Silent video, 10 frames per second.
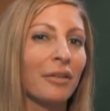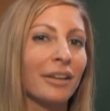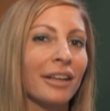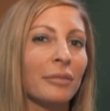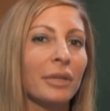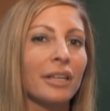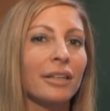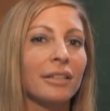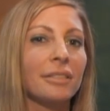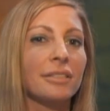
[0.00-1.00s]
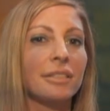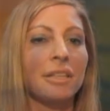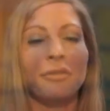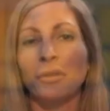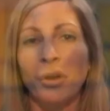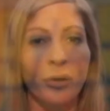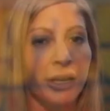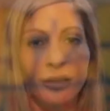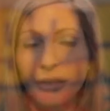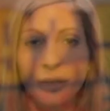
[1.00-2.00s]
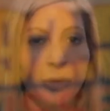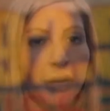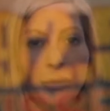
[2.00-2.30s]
and again because if you know anything about